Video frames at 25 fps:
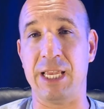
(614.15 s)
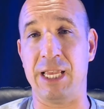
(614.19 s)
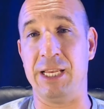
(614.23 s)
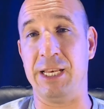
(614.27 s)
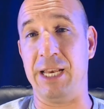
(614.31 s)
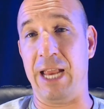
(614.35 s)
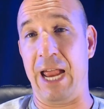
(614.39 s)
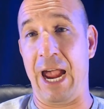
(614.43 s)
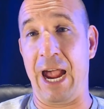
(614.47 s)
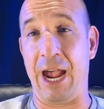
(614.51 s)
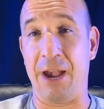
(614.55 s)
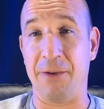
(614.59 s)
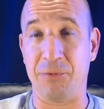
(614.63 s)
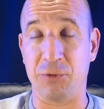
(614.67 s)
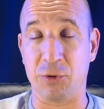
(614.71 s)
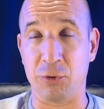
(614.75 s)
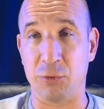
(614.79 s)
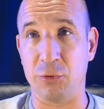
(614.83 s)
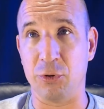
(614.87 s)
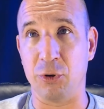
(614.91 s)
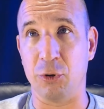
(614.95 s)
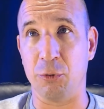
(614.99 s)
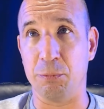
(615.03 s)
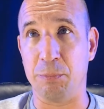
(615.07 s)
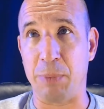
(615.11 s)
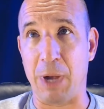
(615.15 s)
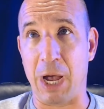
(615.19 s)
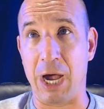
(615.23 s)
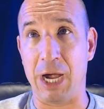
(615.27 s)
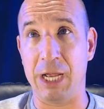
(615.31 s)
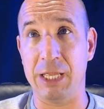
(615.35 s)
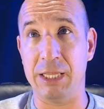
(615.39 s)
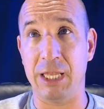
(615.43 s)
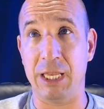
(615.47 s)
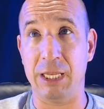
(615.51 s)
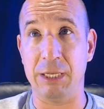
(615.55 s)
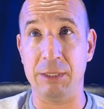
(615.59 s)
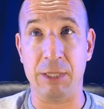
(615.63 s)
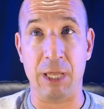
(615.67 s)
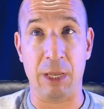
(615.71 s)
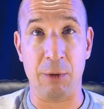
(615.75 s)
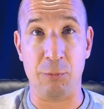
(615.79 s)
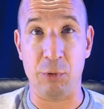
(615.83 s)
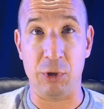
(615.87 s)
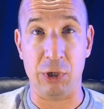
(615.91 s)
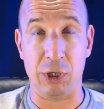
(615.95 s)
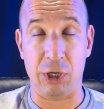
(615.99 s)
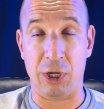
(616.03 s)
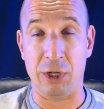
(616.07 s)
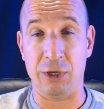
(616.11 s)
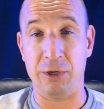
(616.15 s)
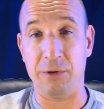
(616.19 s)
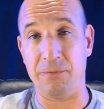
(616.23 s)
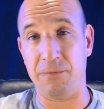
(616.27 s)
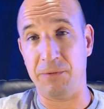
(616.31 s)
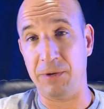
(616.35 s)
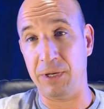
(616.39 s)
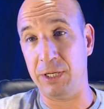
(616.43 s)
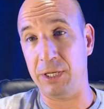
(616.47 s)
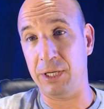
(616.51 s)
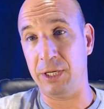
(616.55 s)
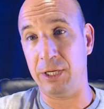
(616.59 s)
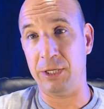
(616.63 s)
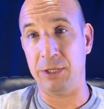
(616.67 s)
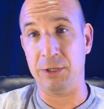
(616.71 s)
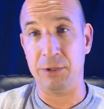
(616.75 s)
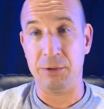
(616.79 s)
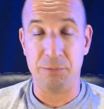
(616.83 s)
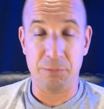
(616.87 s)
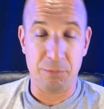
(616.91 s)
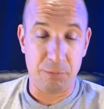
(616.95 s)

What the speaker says: And after their bye, they went undefeated,